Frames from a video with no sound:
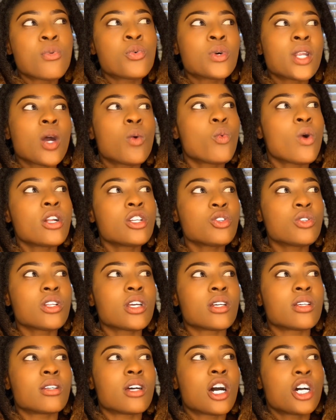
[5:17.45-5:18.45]
But what I want you
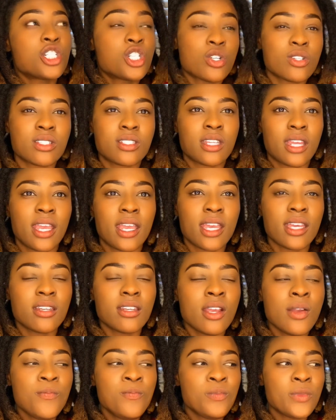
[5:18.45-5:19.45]
to understand,